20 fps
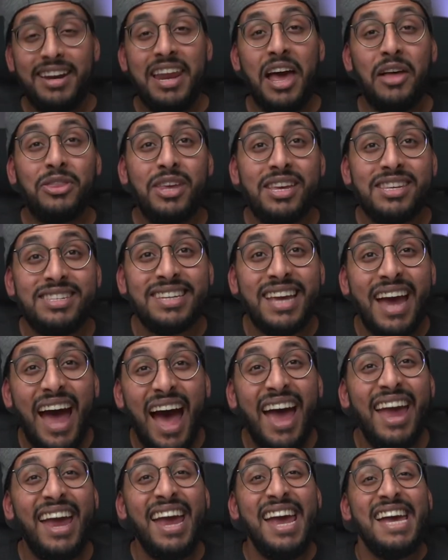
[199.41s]
Now, this
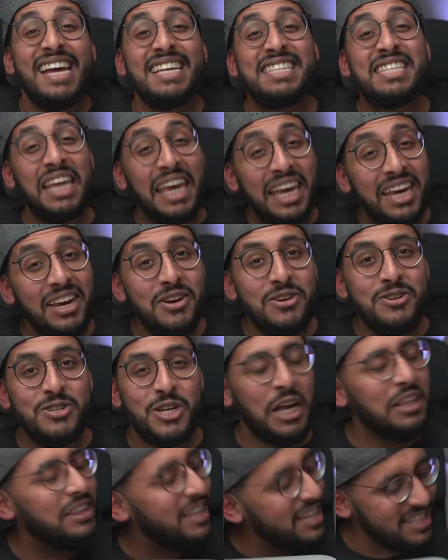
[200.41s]
guy is huge
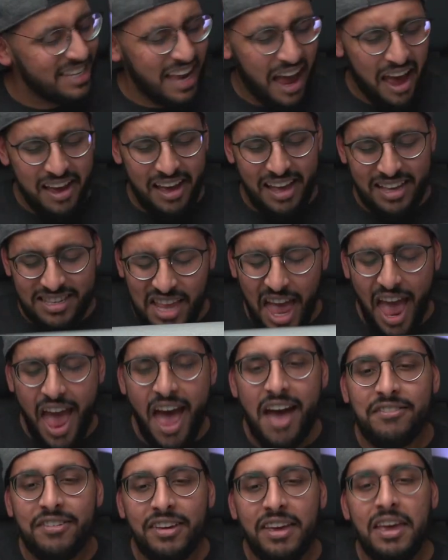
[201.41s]
and this guy is
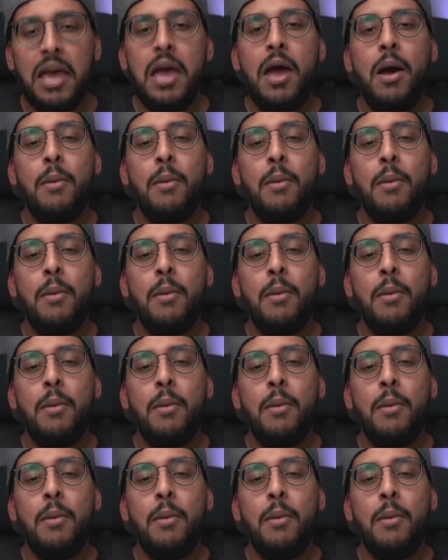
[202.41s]
heavy,